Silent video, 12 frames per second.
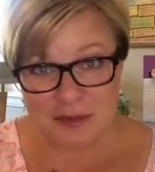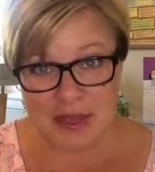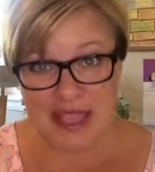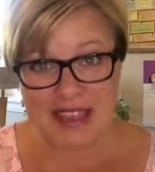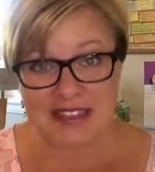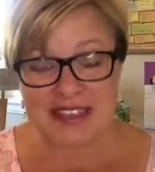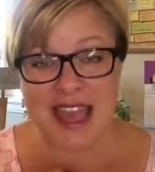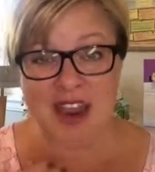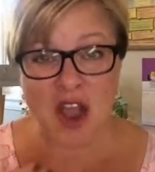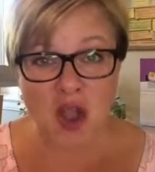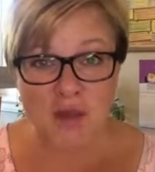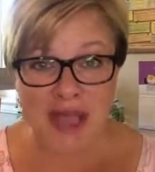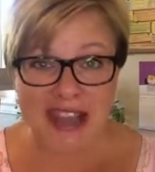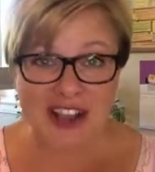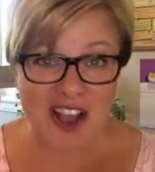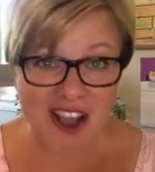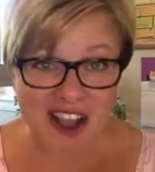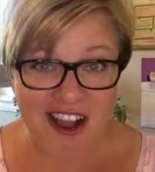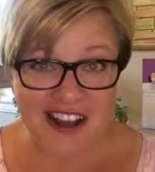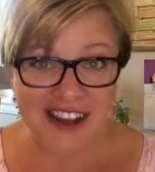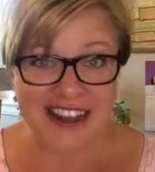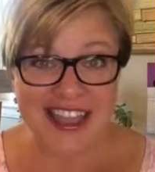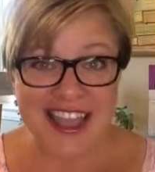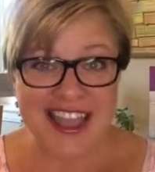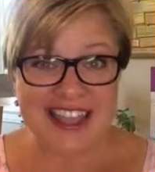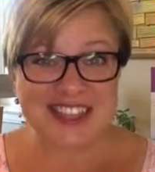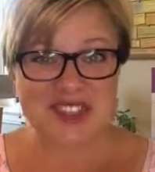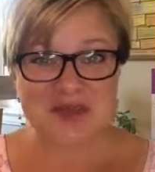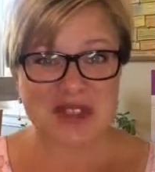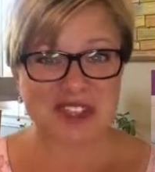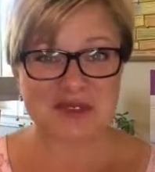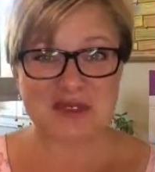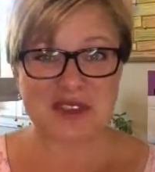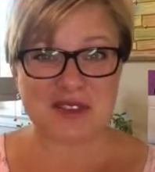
Because that homemade card is so much